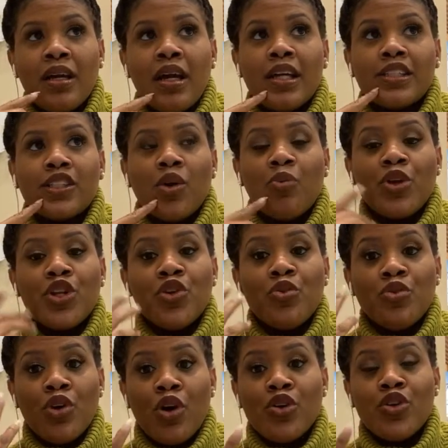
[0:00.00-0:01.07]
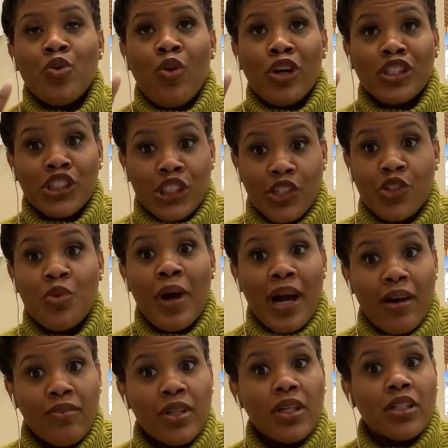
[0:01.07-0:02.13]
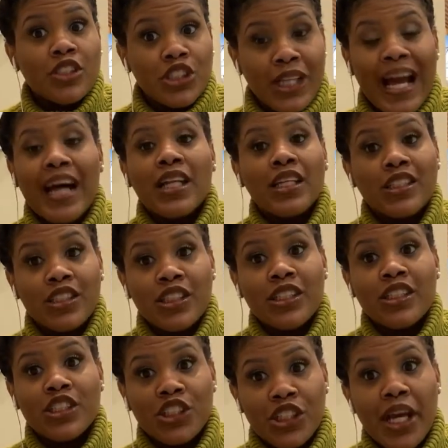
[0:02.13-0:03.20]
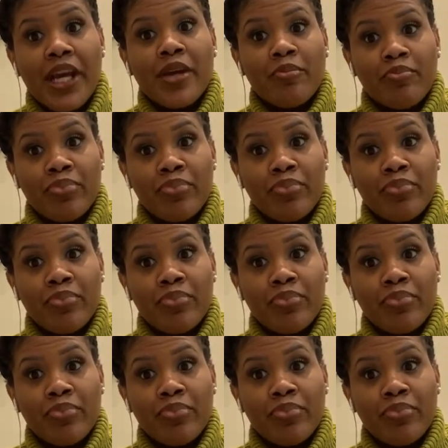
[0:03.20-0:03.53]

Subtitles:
So when you know you have a challenging shape,